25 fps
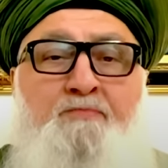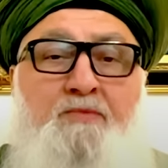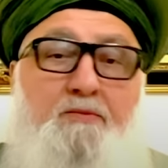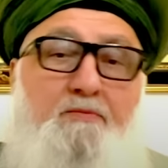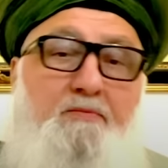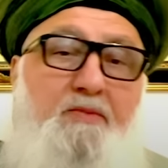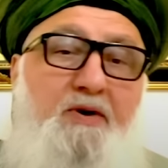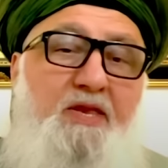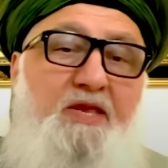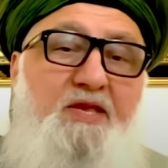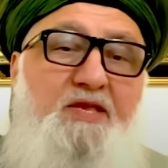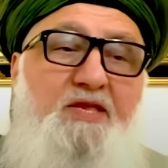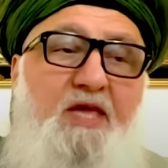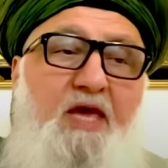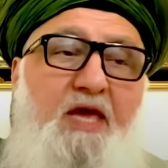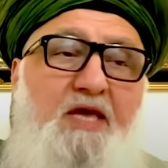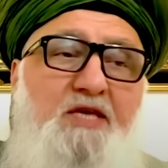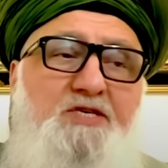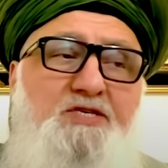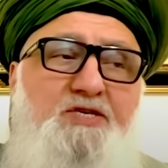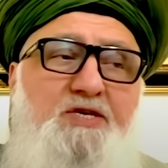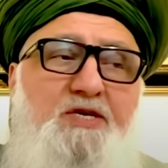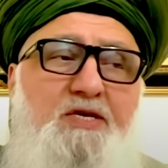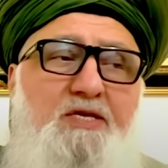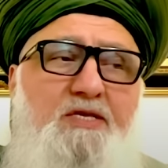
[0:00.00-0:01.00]

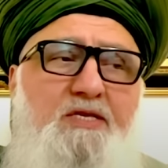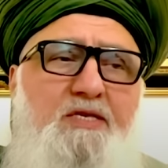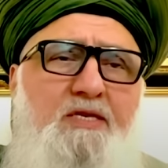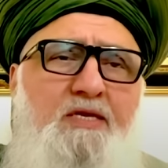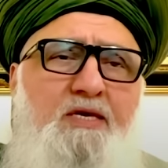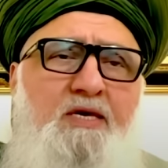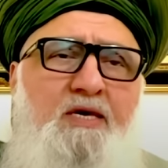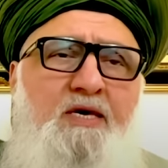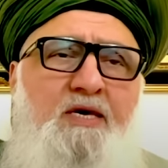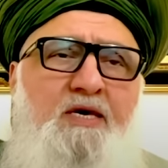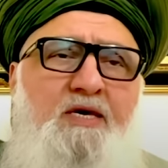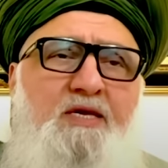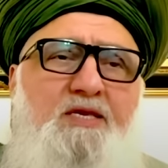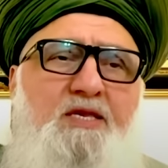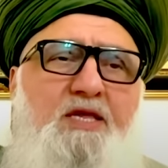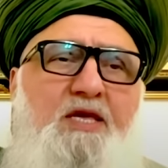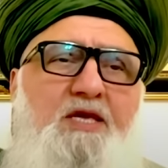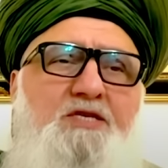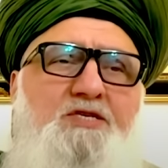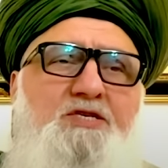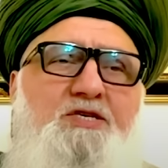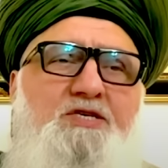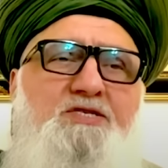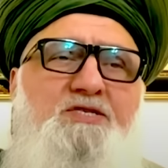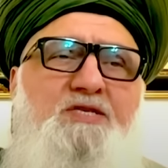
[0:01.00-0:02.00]
Meditation
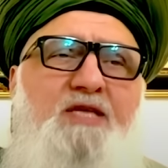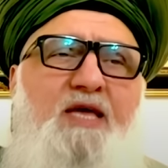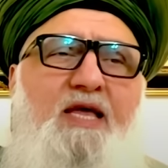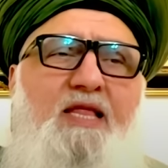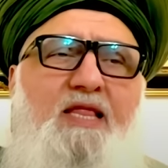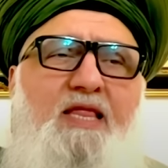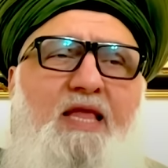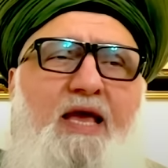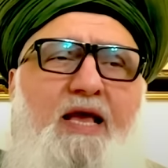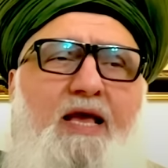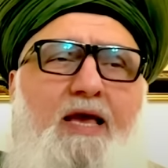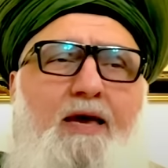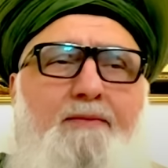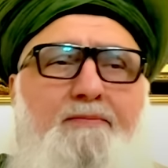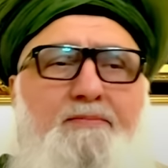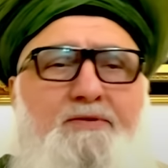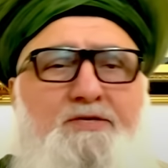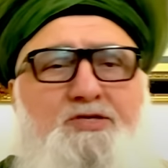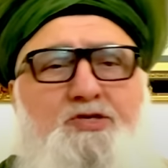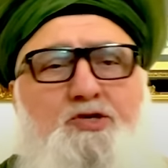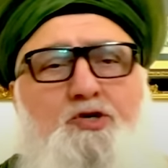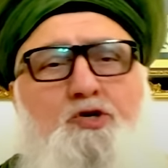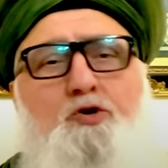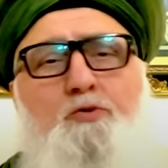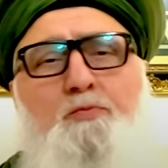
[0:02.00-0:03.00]
teaches that like I'm a
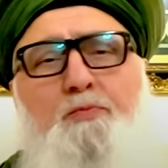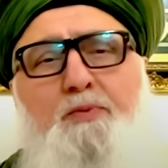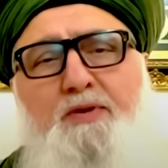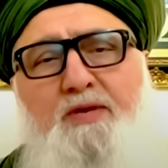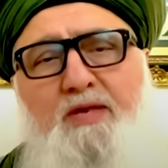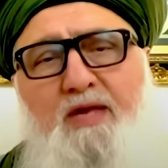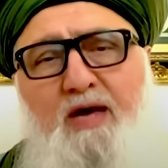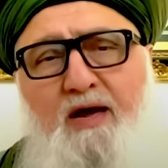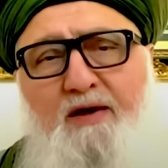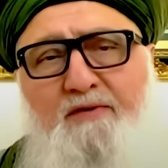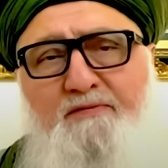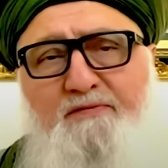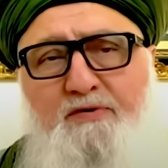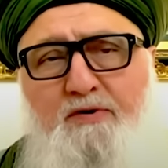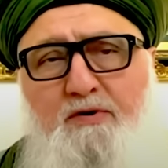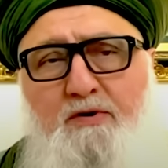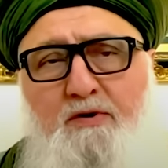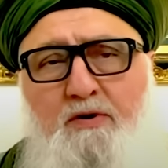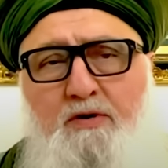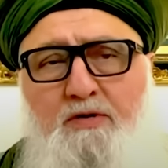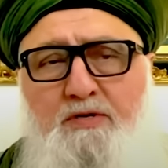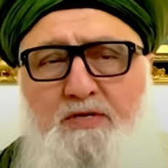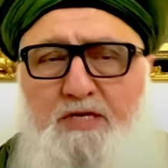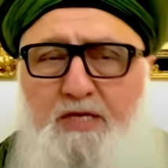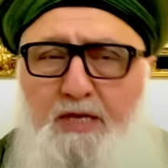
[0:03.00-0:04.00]
scuba
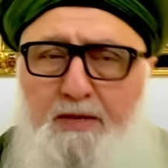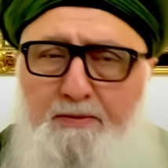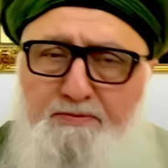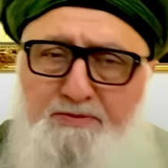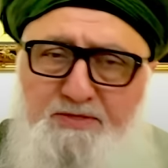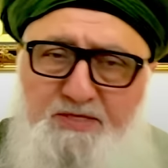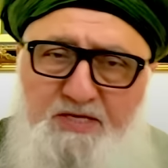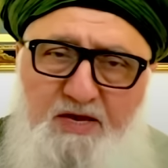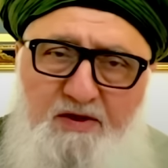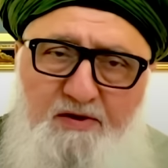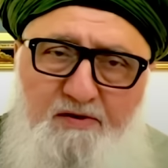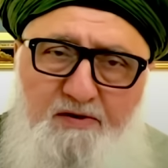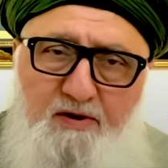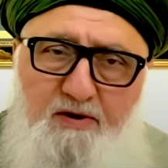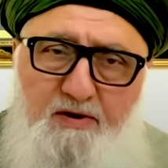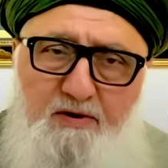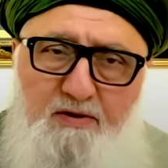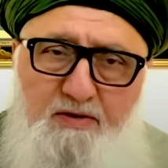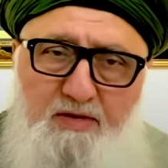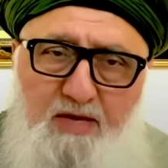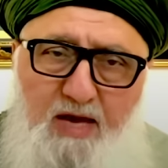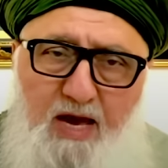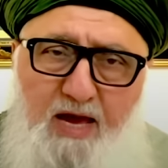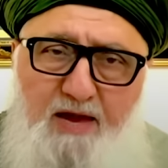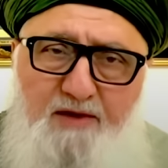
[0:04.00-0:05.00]
diver, deep sea
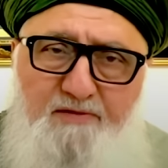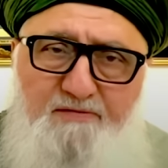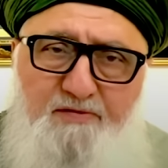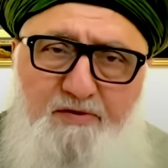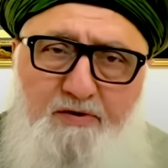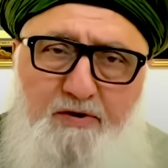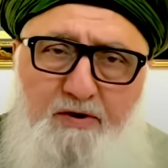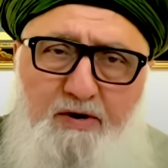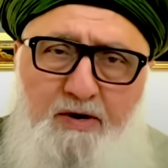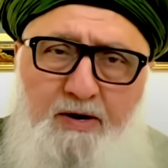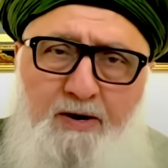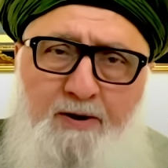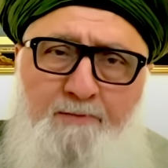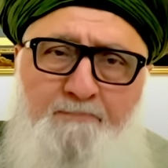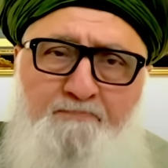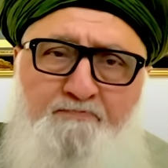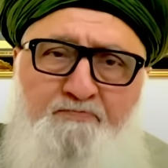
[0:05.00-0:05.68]
diver